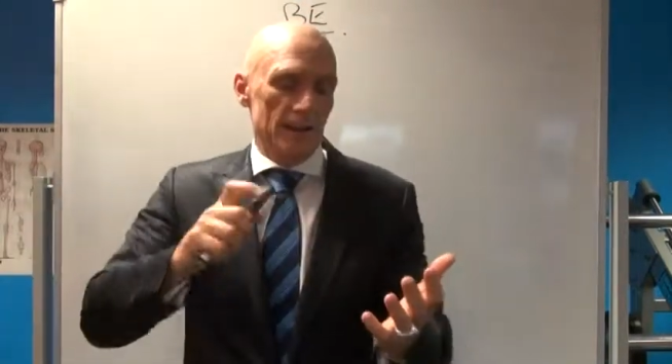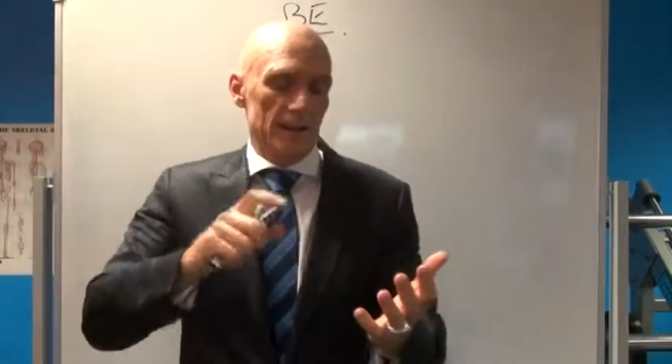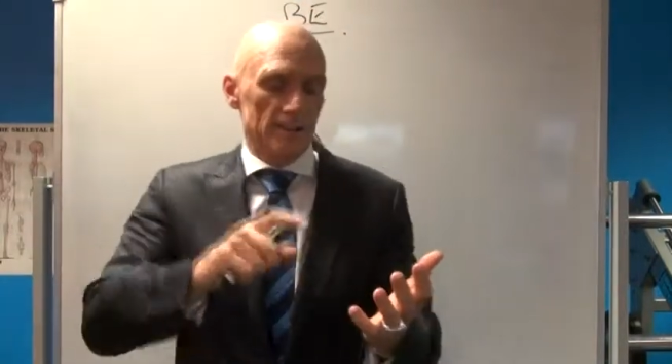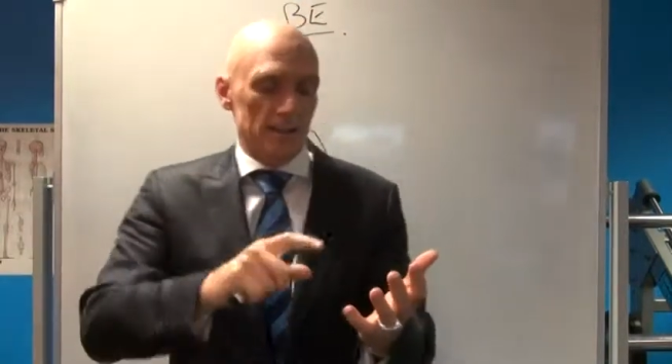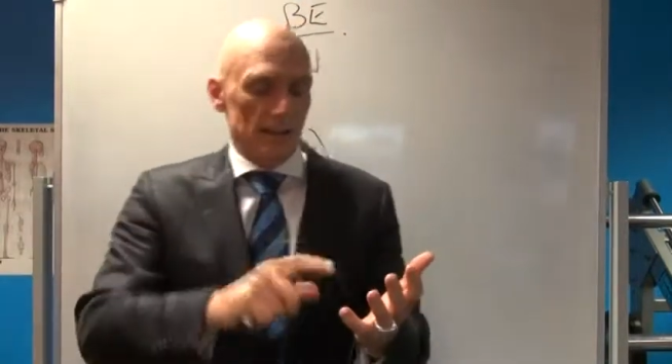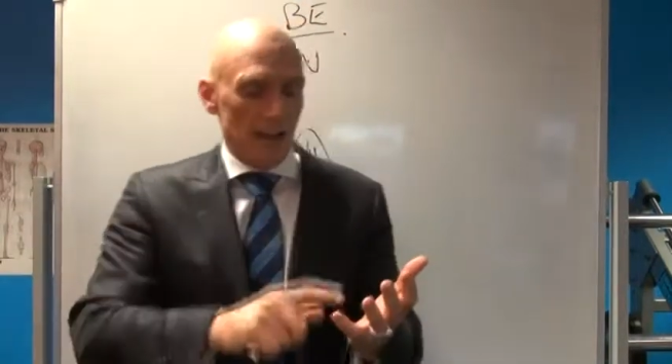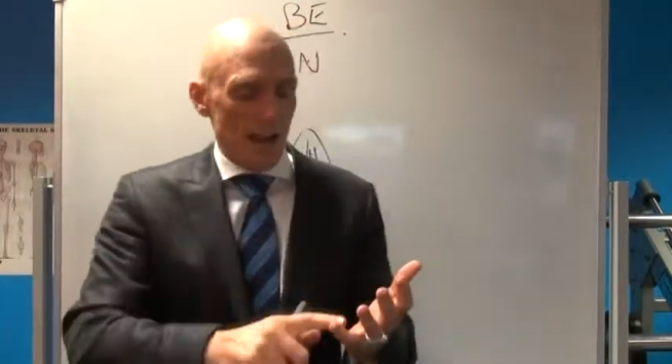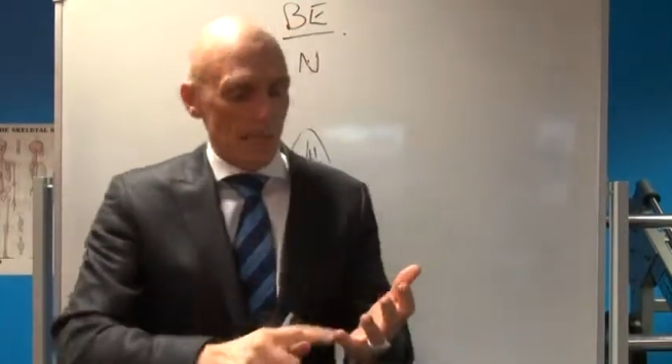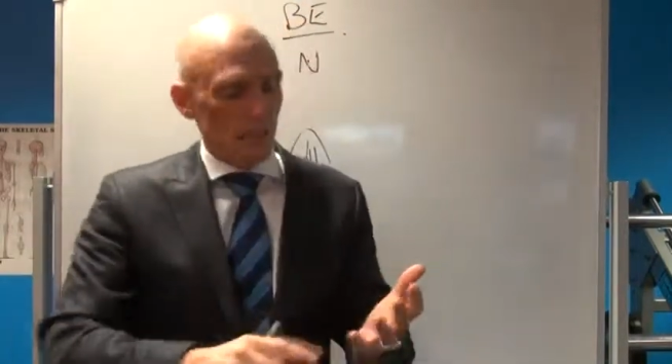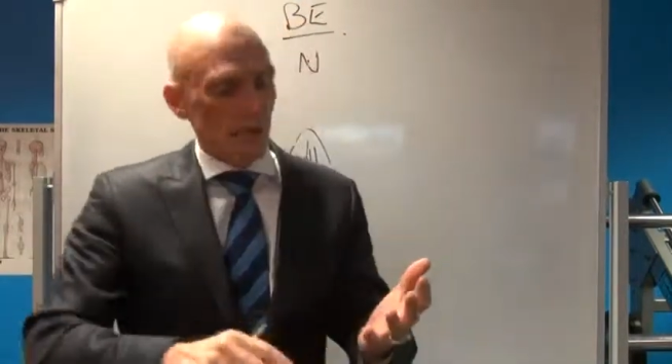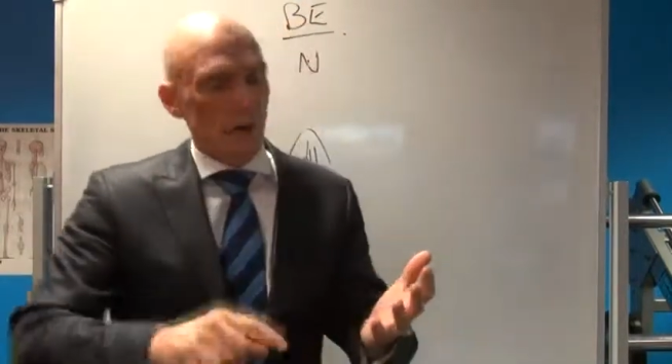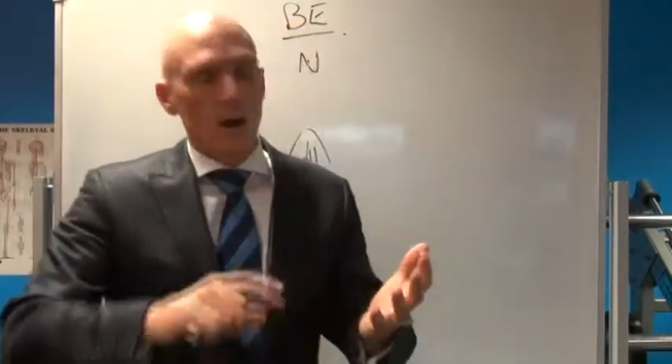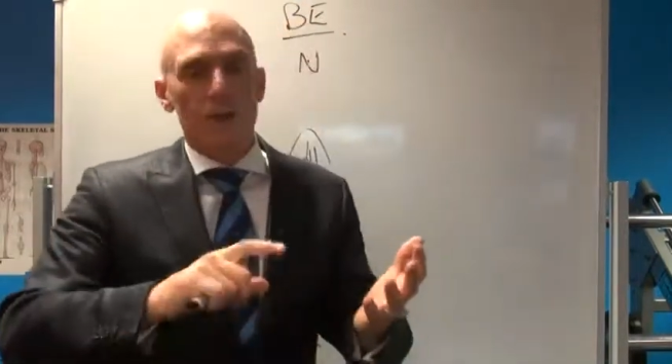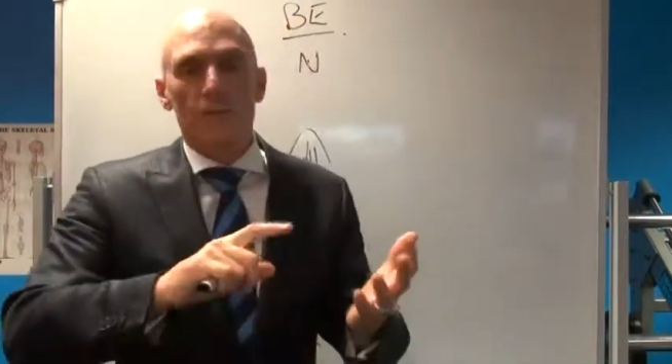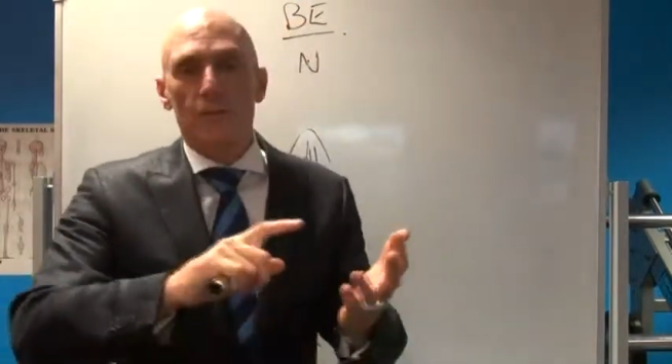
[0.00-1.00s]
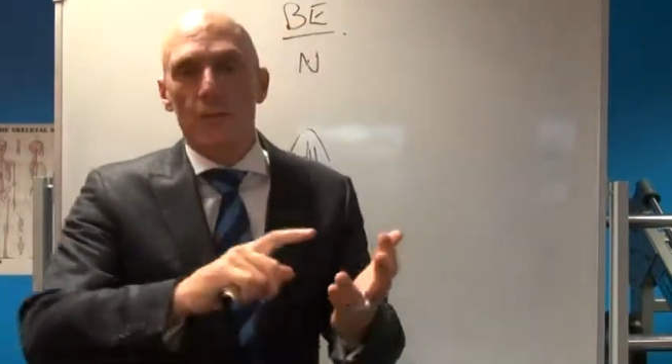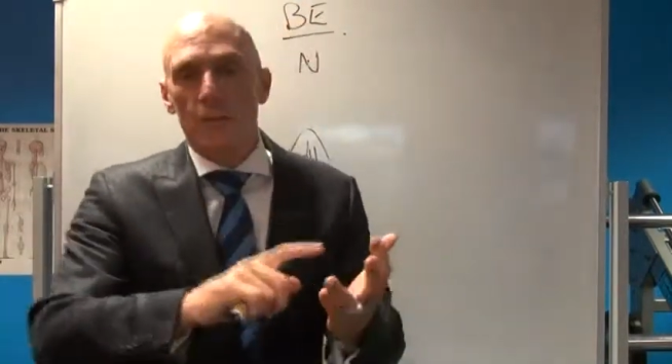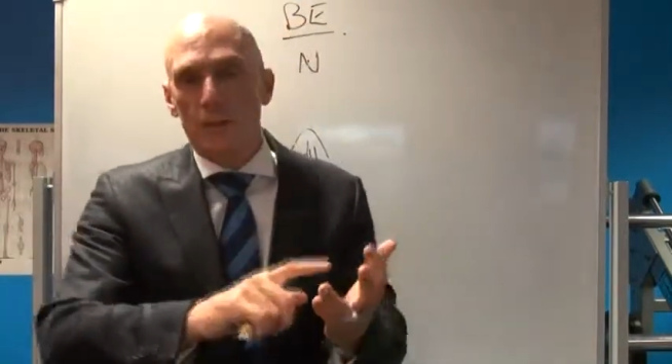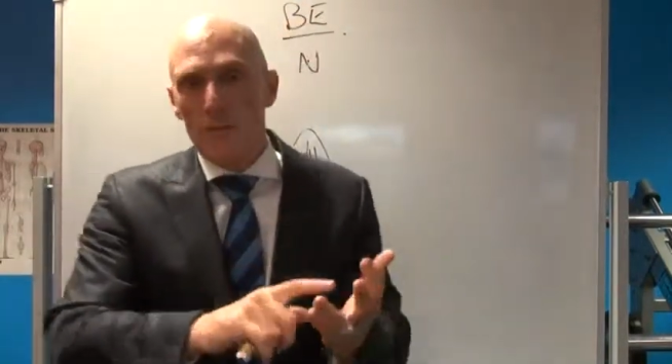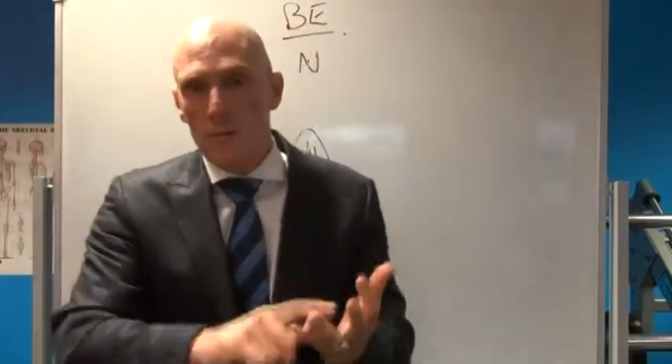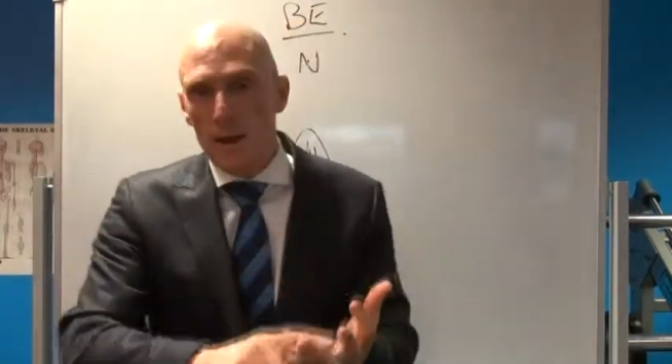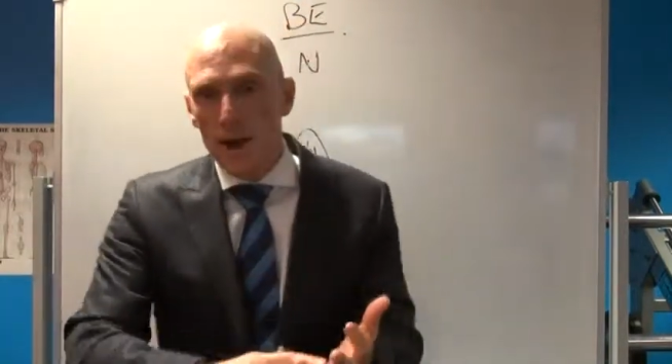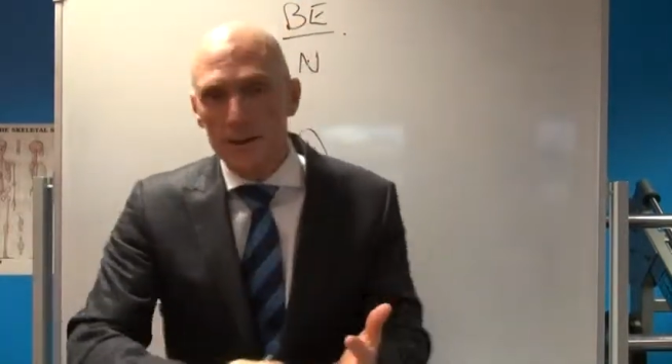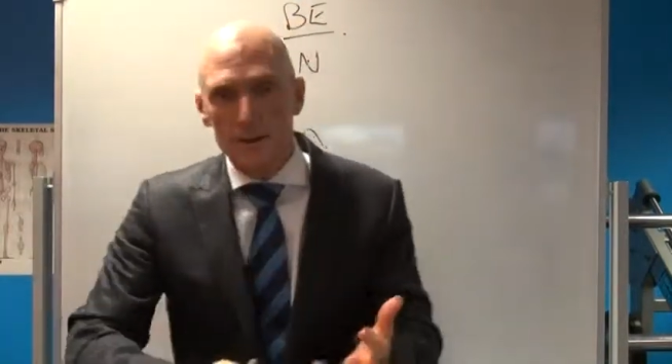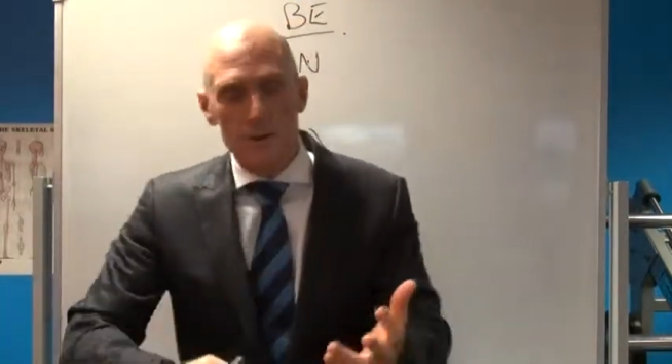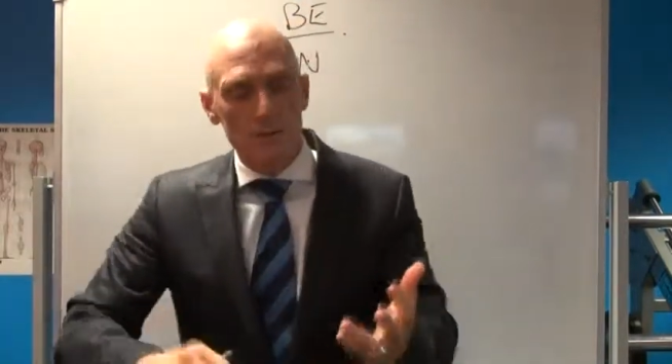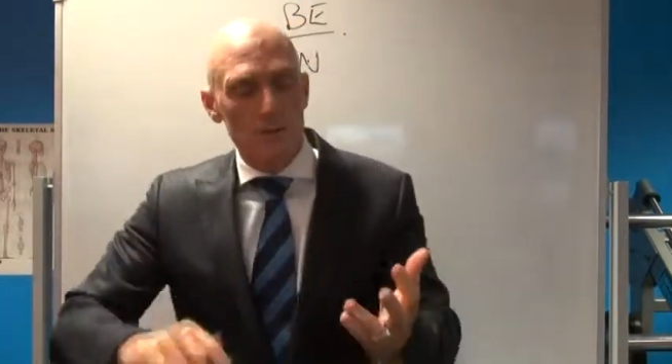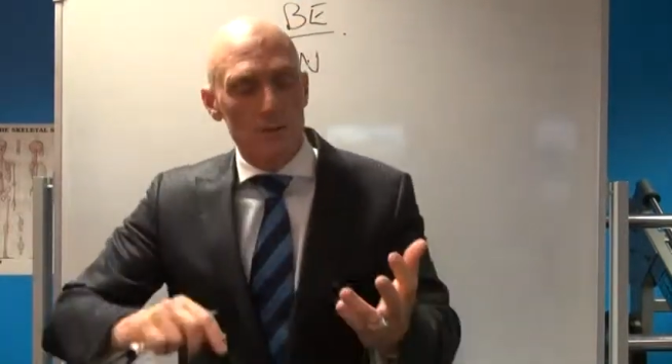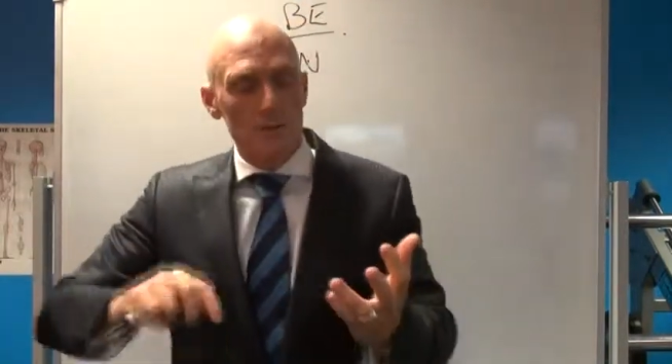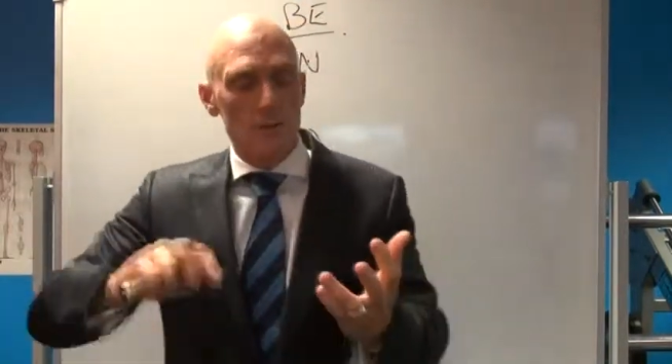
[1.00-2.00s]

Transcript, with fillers: is it a happy life and who your partner is going